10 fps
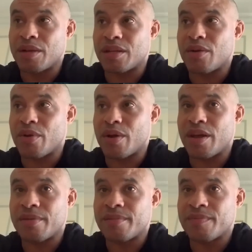But in a
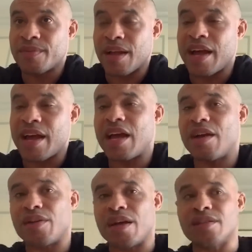way, I
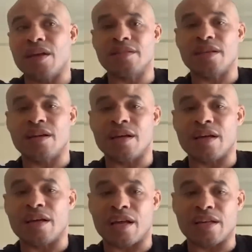have as a as a
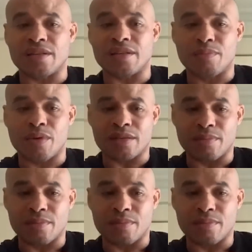as a, as a,